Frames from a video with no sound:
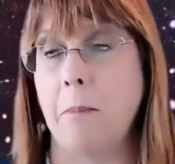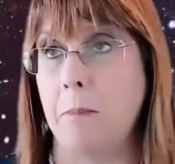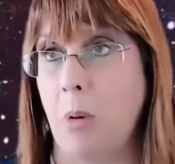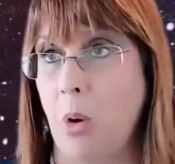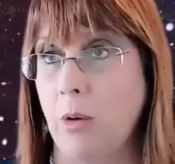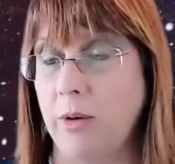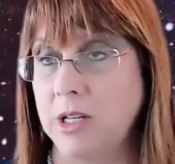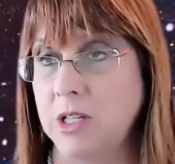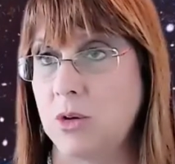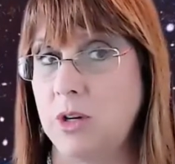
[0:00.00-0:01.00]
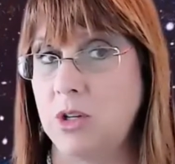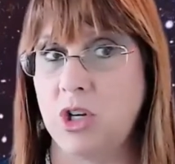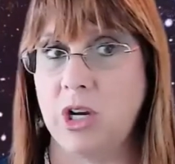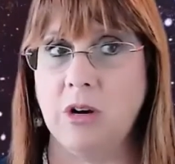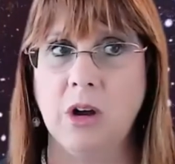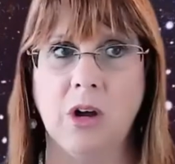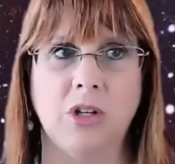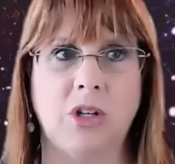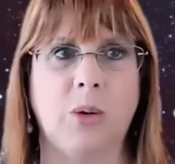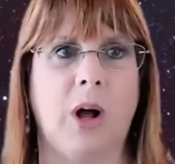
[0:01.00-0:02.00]
boring screen share
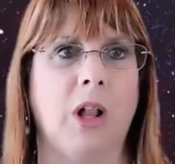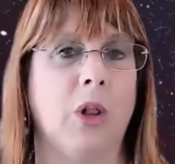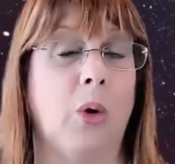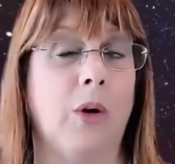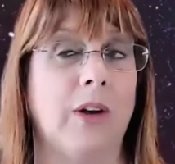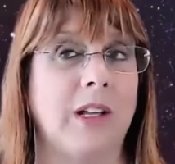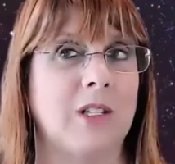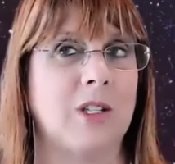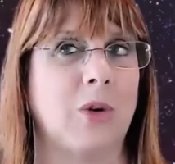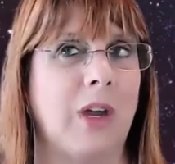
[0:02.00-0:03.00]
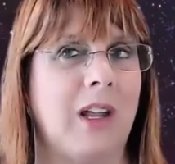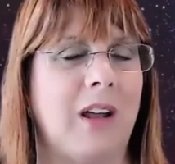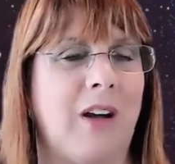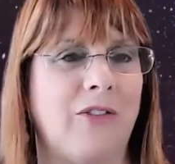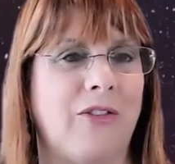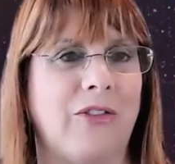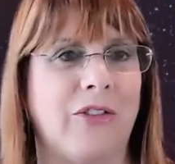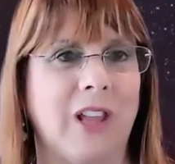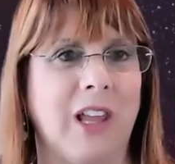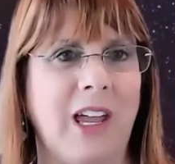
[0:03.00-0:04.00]
to alluring screen
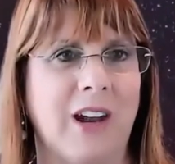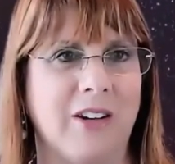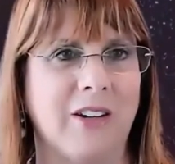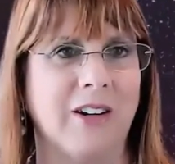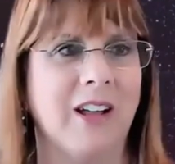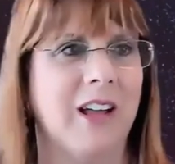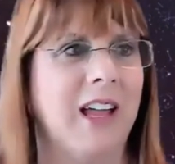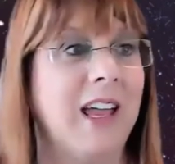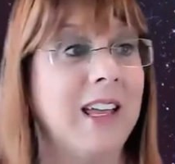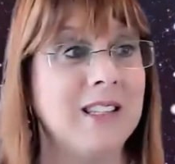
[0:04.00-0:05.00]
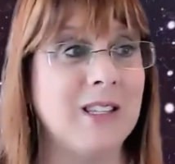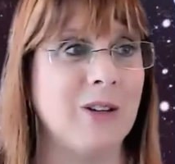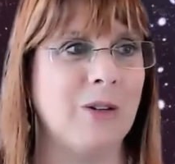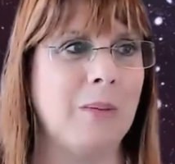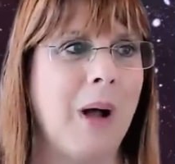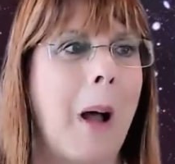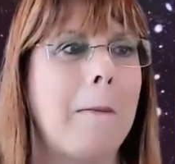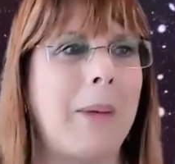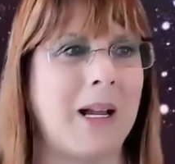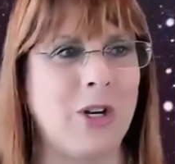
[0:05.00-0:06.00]
flare in Zoom
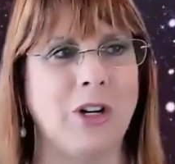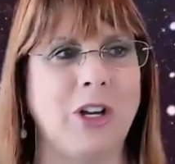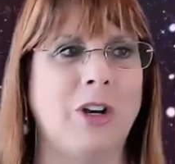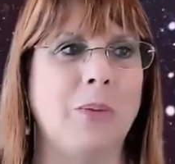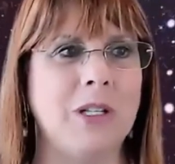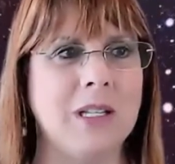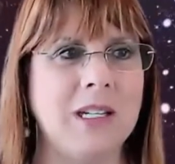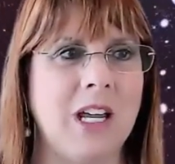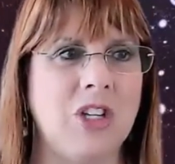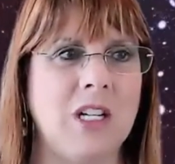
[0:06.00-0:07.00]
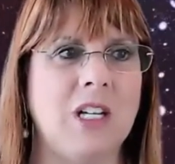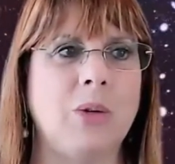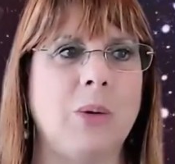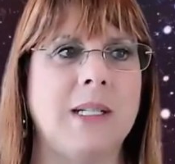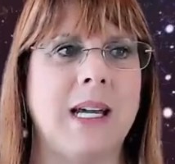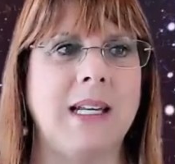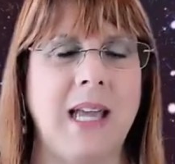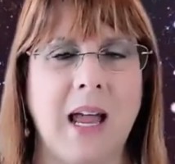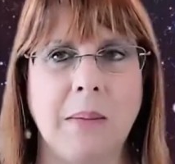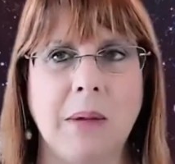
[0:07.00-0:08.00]
by turning your presentation into a
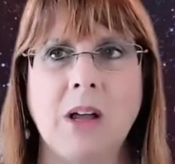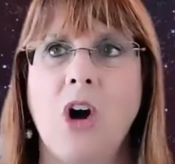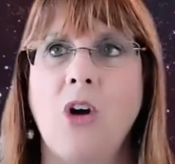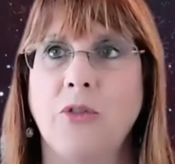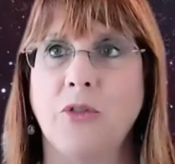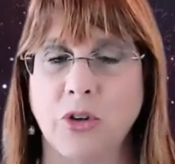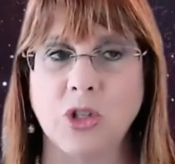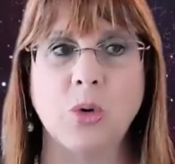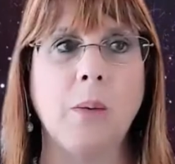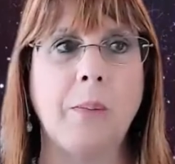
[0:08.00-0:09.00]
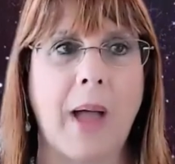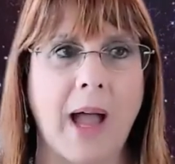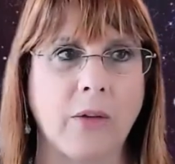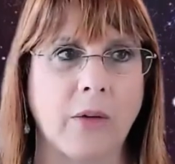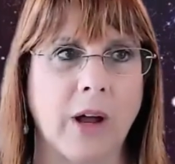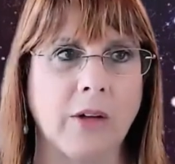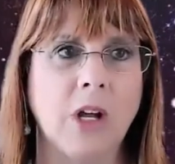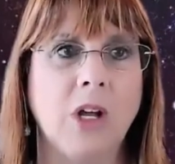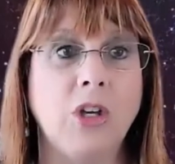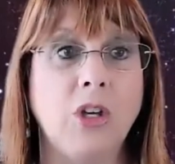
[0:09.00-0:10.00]
dynamic virtual background
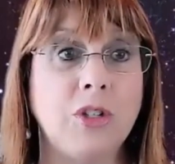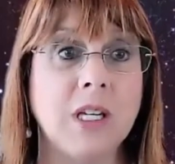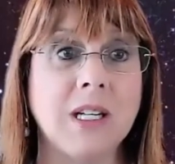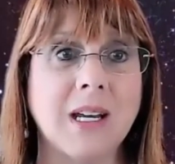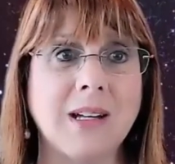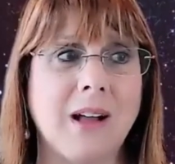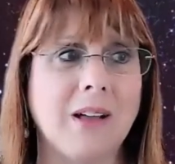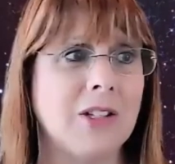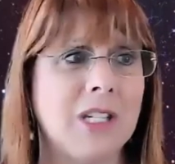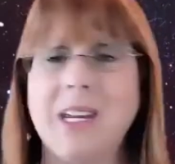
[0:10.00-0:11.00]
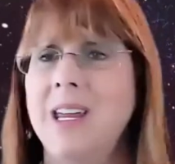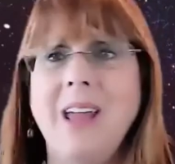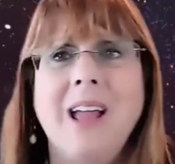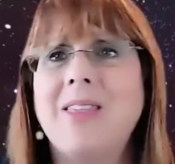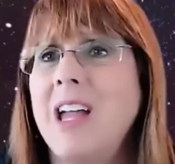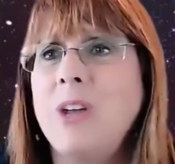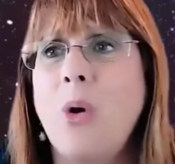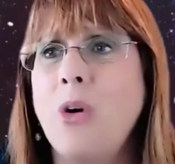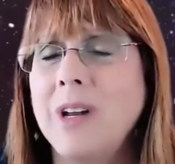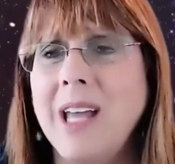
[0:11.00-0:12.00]
using technology that you
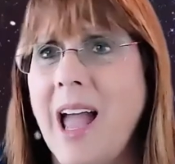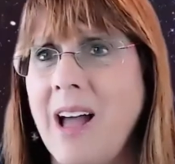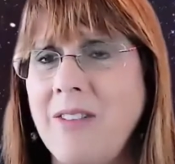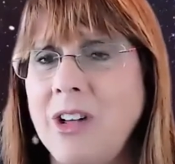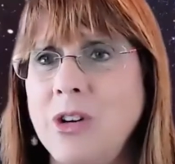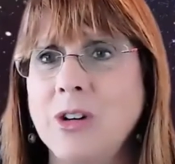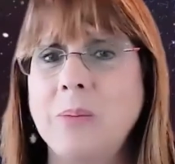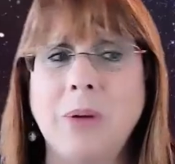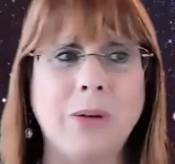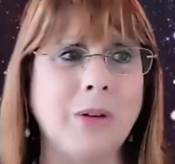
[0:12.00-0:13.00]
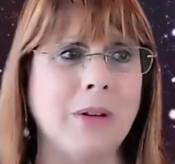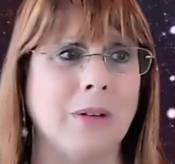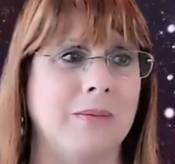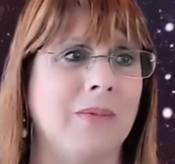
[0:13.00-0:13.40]
already have on your computer.